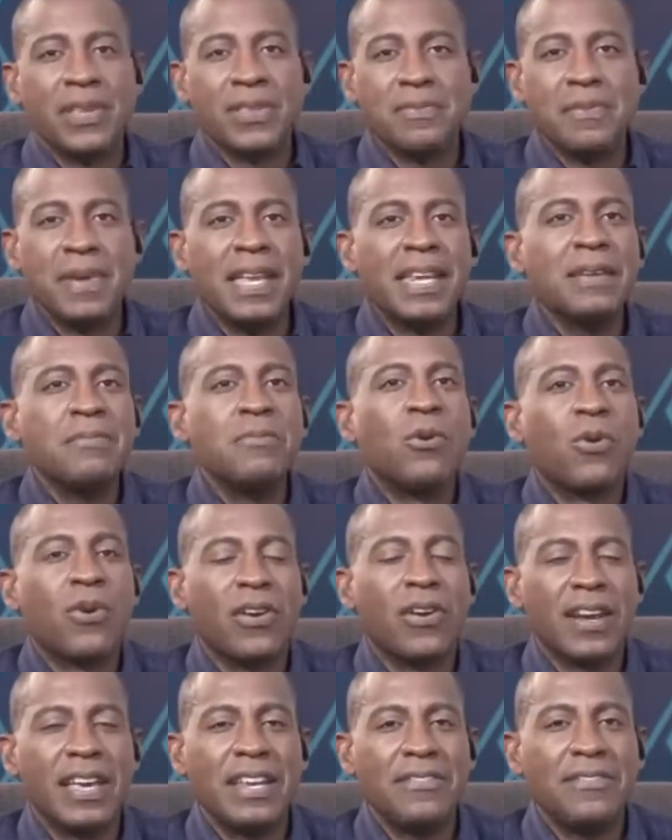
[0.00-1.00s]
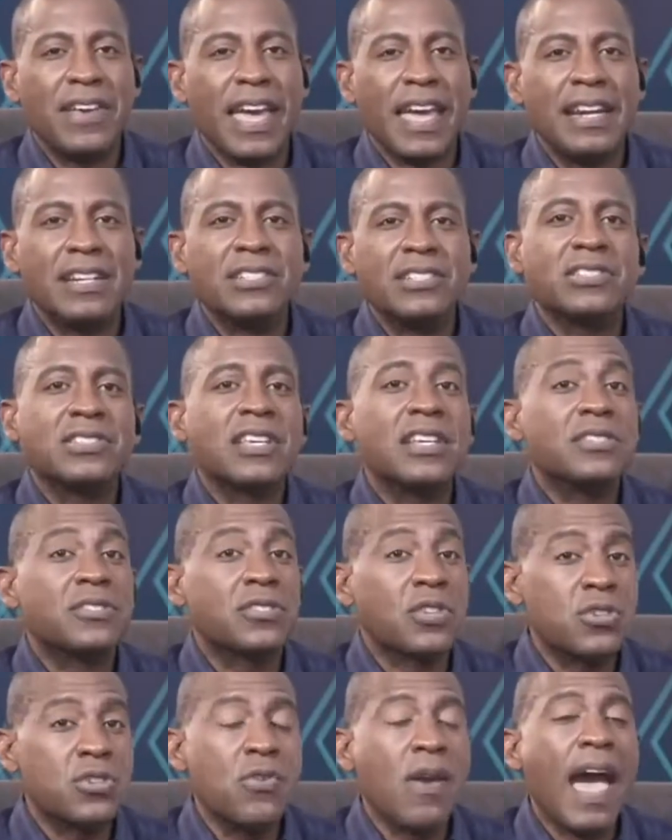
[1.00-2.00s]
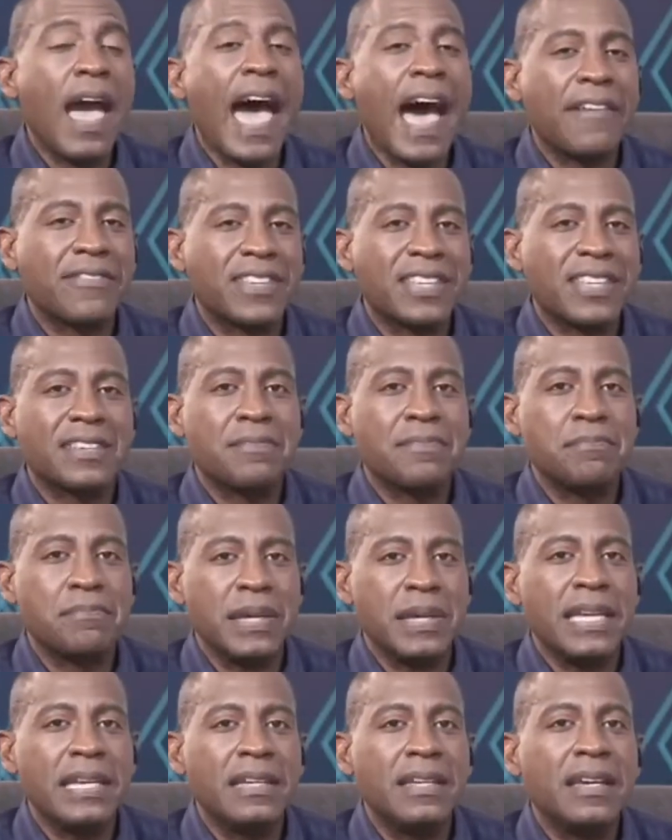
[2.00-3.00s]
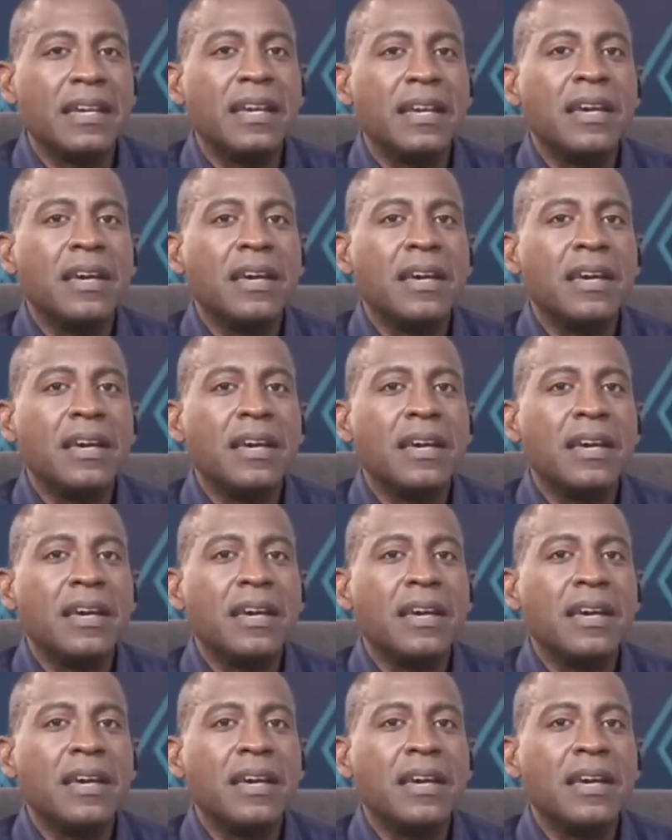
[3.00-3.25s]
with many more advantages. And so you have to compete